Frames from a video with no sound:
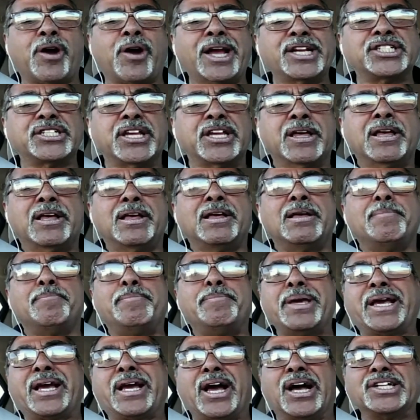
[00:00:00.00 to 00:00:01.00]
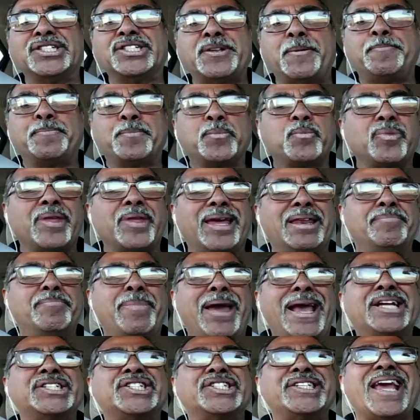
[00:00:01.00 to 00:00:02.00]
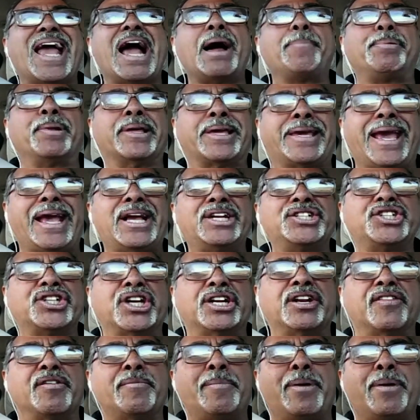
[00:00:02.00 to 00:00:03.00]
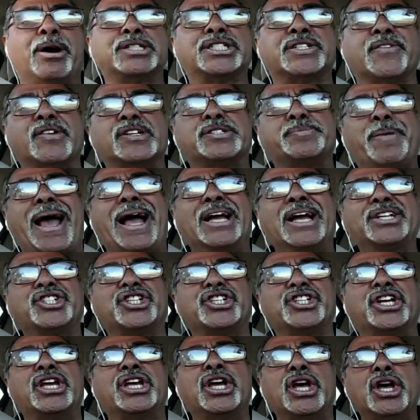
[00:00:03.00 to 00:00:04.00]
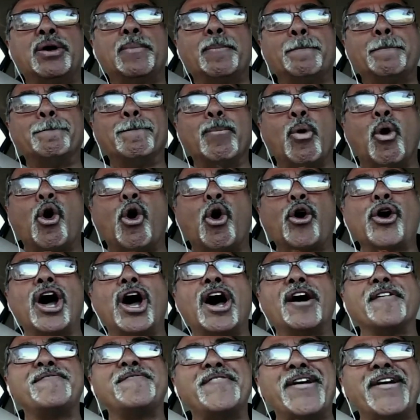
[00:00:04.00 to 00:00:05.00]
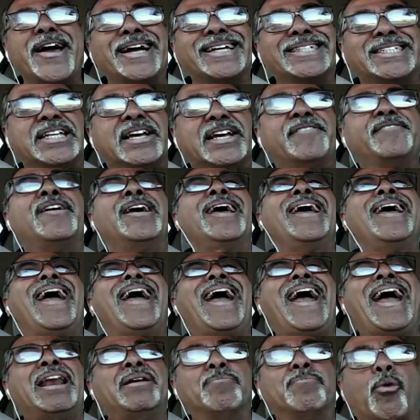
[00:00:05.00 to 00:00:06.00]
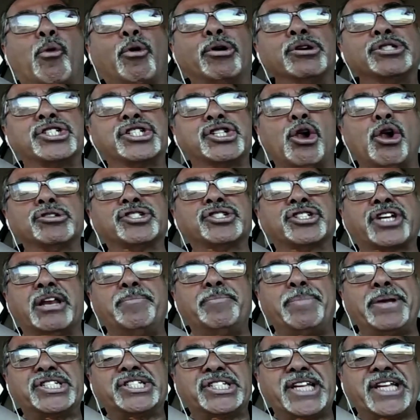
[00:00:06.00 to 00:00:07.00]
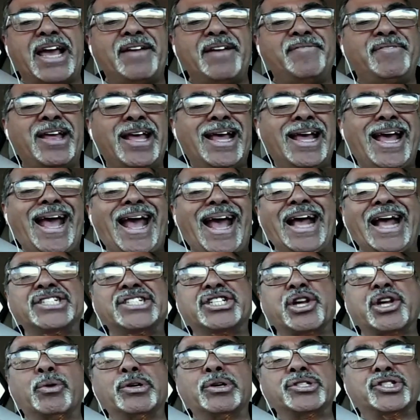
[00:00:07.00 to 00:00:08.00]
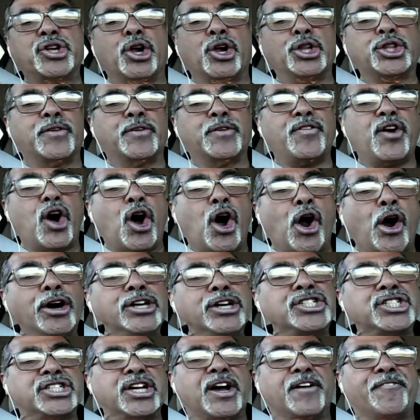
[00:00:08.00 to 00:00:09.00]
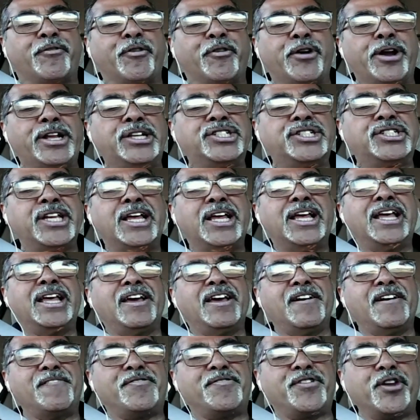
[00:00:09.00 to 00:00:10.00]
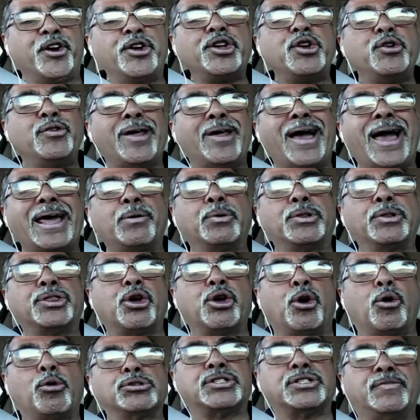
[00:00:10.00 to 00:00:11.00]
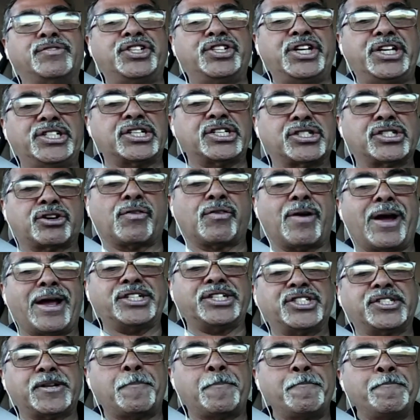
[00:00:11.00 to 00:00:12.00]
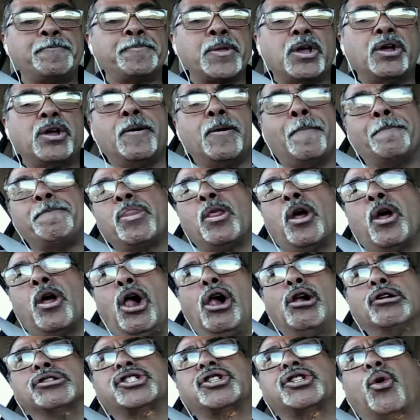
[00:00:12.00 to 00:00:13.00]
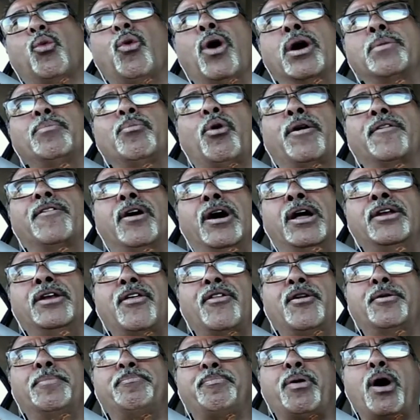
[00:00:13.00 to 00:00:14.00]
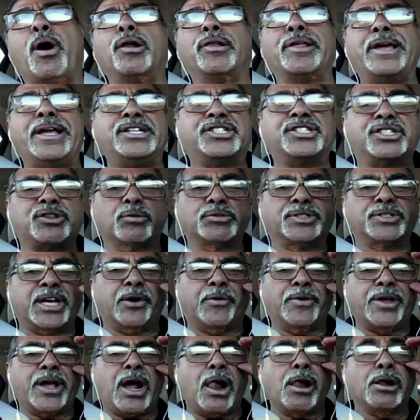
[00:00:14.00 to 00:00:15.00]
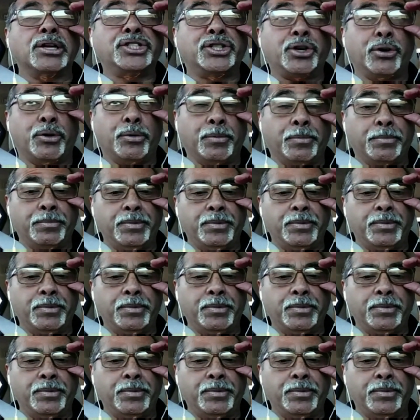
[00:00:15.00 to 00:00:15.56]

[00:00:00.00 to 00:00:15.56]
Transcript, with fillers: of Christ, because it makes the application of the merits of his passion more effective, and more souls can be saved as a result of our sufferings if they're united with those of Jesus Christ. Also, another Pauline soteriology,